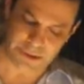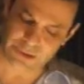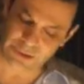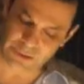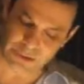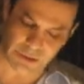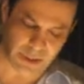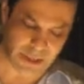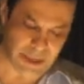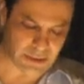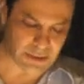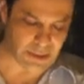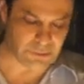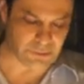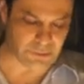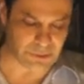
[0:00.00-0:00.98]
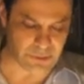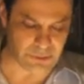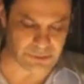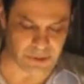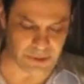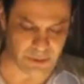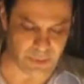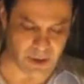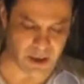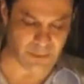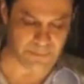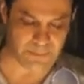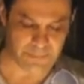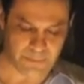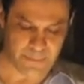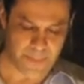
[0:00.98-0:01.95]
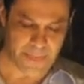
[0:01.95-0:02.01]
"It's a little late to introduce you to
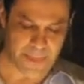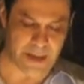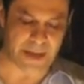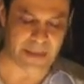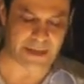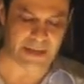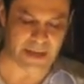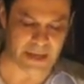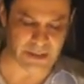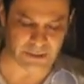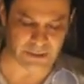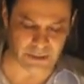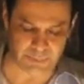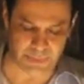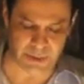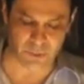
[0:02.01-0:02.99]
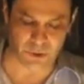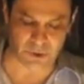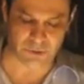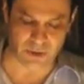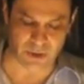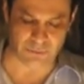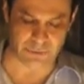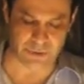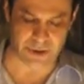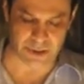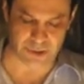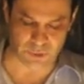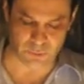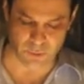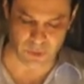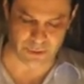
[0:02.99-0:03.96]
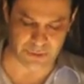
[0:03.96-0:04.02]
Mom. In any case, it'd be more trouble than
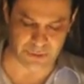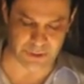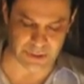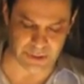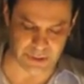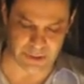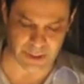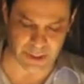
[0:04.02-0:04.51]
it's worth," she'd